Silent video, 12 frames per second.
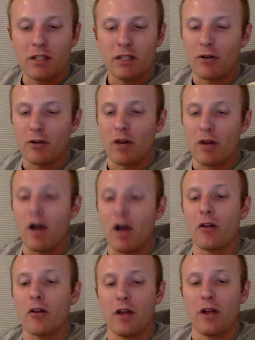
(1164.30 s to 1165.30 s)
You must have a
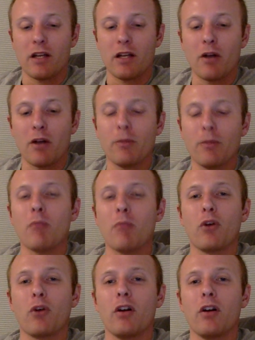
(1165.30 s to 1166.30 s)
great father, then. He
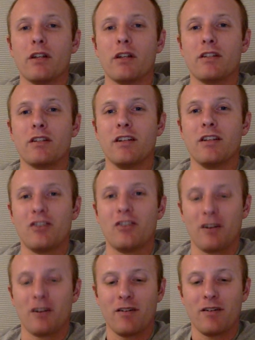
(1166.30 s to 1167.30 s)
must be a brilliant
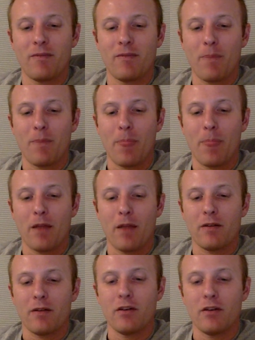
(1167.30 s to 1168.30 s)
teacher.
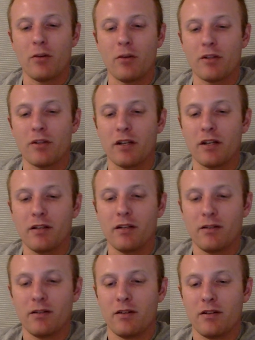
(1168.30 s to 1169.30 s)
No, Miss
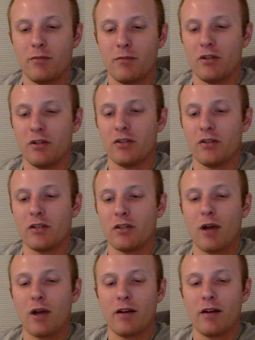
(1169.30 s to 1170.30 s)
Honey,
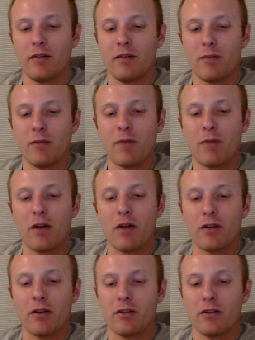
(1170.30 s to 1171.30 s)
Matilda said quietly. My
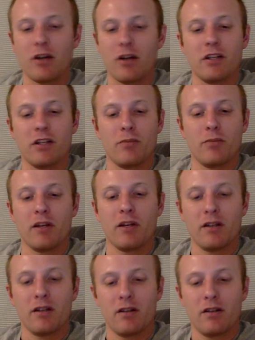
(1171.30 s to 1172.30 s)
father did not
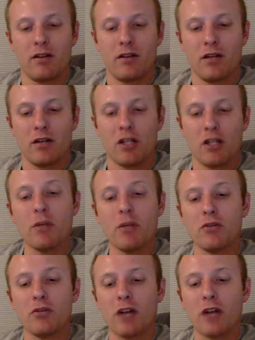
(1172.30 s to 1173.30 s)
teach me.
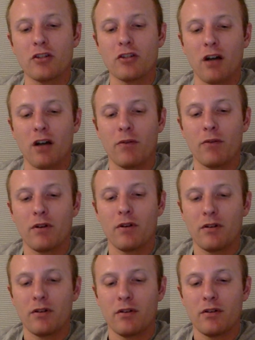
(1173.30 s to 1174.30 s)
You mean you taught yourself?
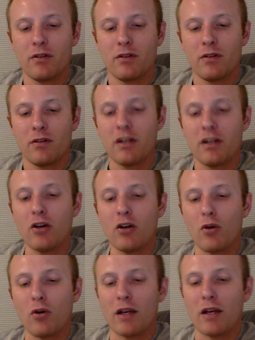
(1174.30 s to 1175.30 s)

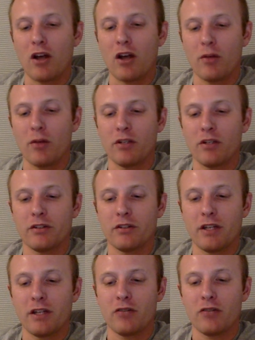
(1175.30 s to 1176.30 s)
I don't quite know,
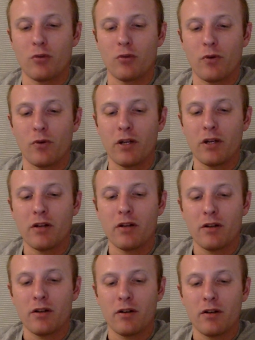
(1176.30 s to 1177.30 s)
Matilda said,
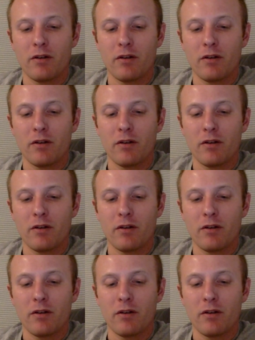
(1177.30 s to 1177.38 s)
truthfully.